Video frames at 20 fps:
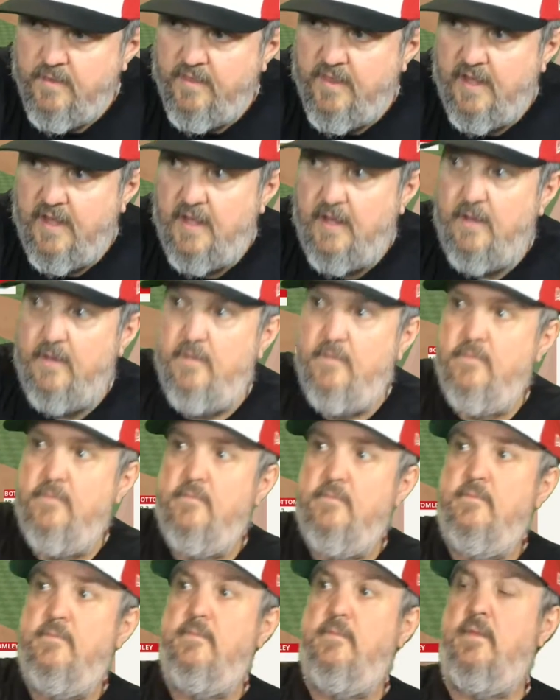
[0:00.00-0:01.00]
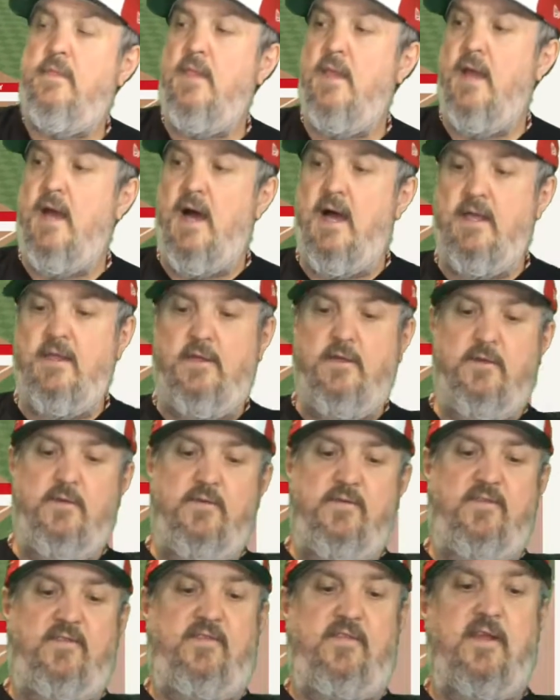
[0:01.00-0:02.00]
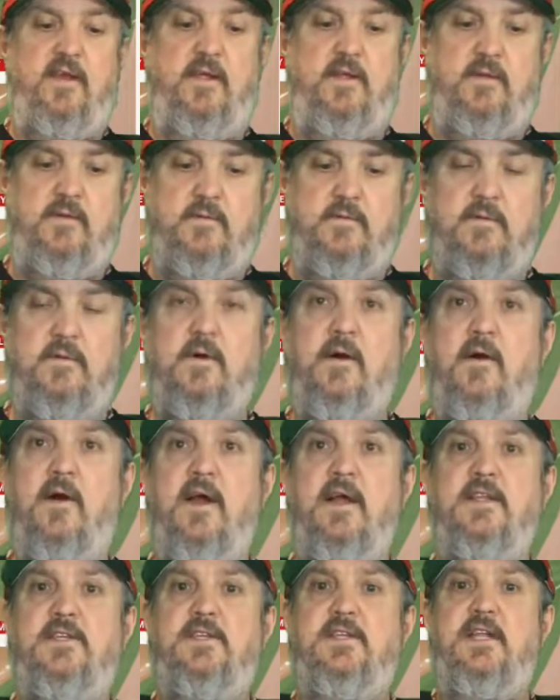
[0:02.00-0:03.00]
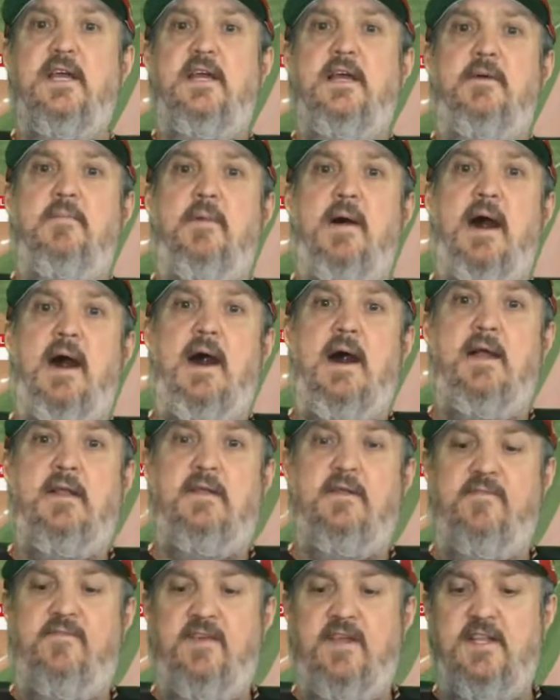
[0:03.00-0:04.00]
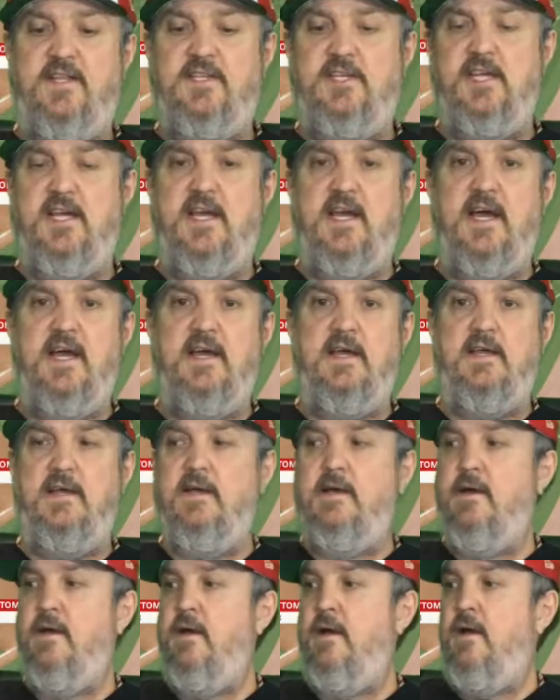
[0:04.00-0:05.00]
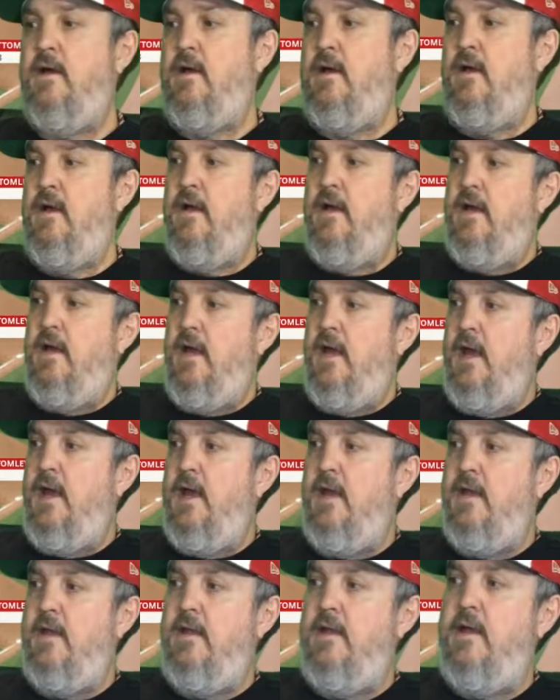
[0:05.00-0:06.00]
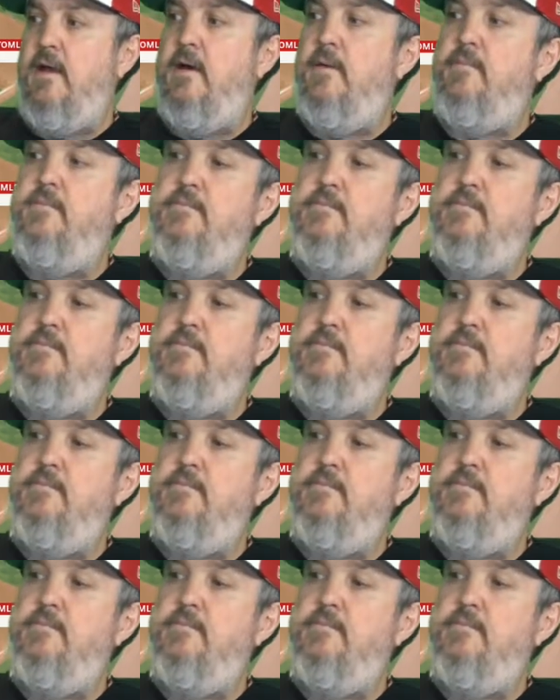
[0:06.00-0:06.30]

that I use that are HDMI to VGA, and